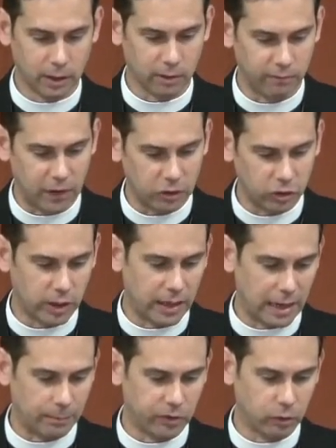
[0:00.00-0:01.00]
confession and
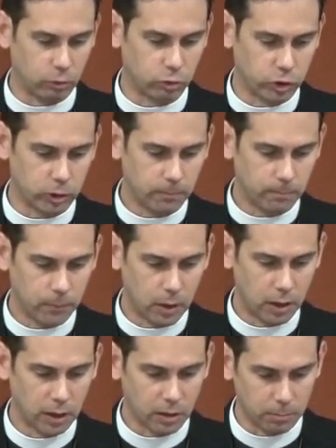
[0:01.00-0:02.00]
absolution,
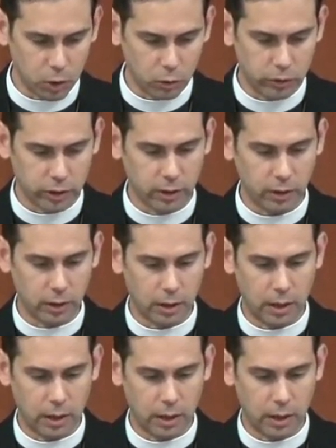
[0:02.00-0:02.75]
communion,